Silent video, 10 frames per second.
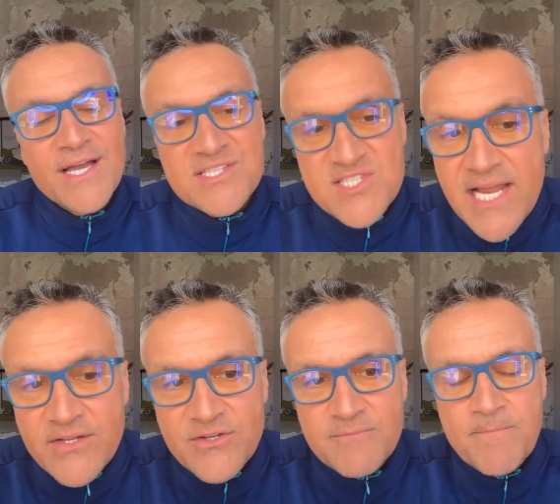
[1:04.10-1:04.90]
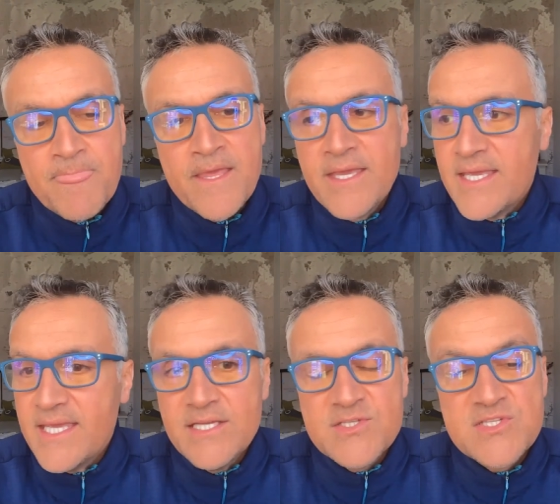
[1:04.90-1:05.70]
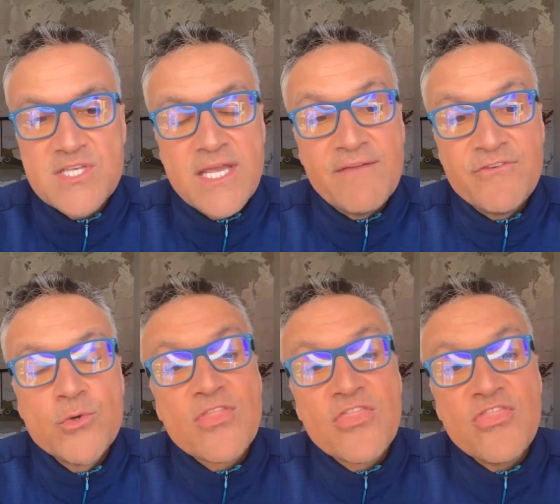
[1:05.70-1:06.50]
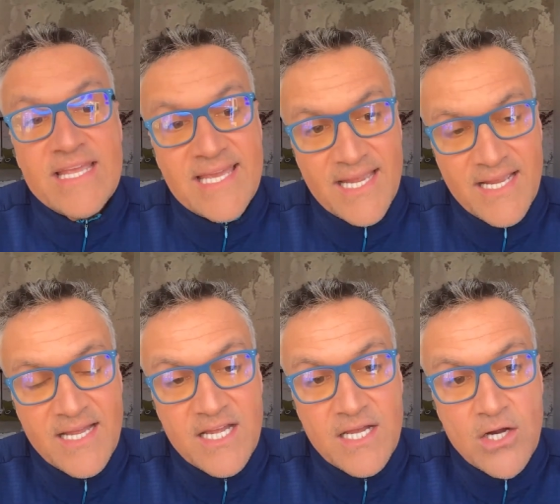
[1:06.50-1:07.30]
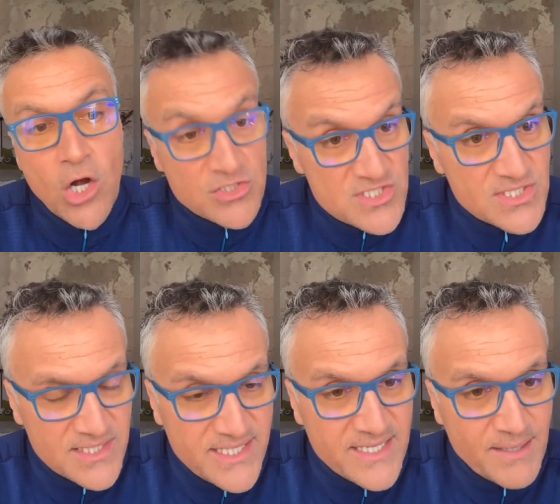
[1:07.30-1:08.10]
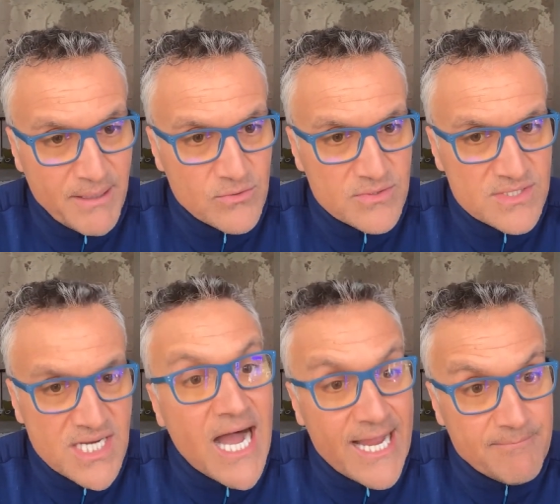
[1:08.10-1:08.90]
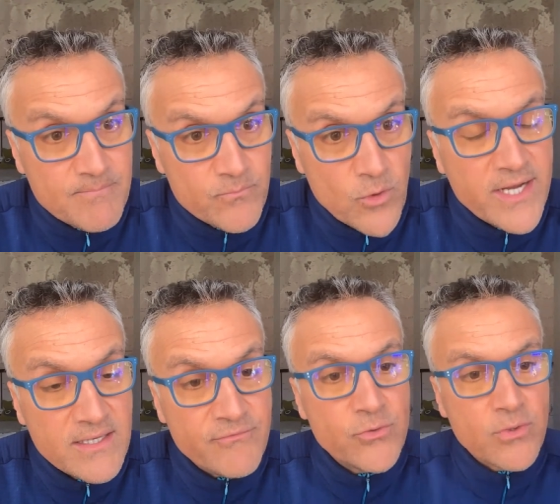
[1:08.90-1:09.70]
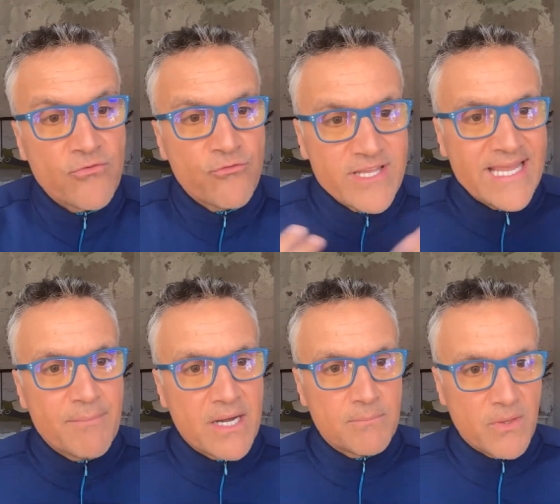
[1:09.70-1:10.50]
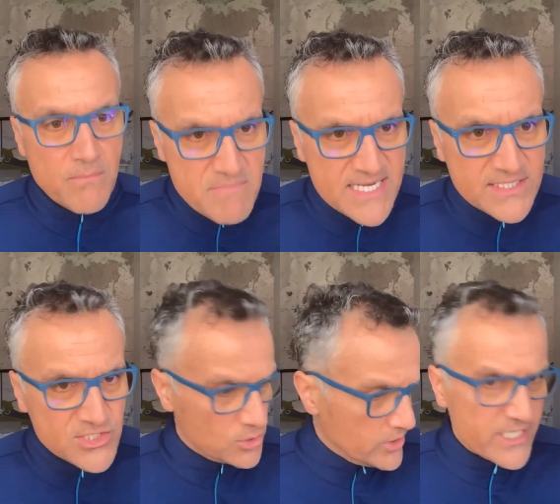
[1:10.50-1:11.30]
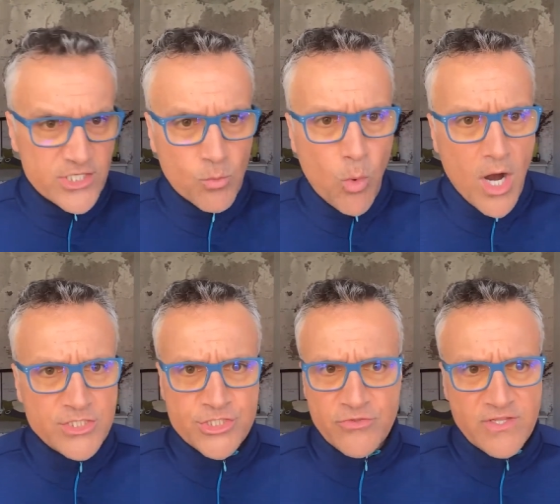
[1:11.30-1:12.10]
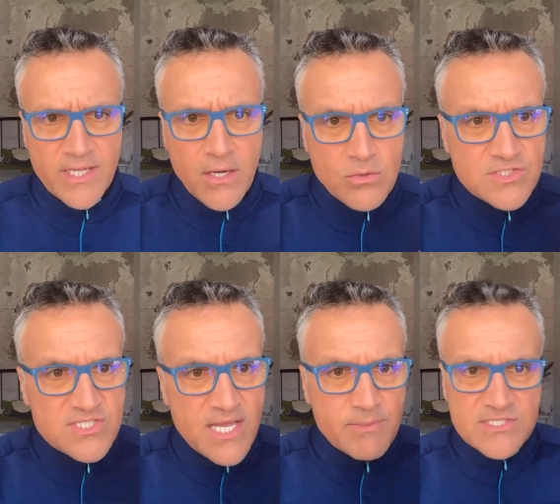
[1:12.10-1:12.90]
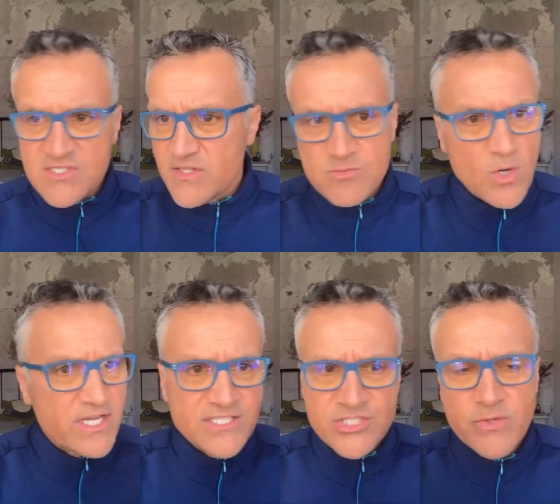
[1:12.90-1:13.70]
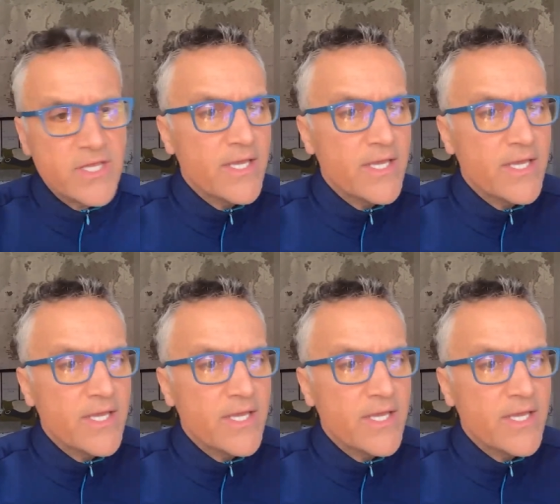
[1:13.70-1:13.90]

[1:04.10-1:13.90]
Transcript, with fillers: a second is if you are thinking constantly about time right if you are freaking about it the minutes you're looking at your watch you're thinking oh it's 10 minutes to this what can i do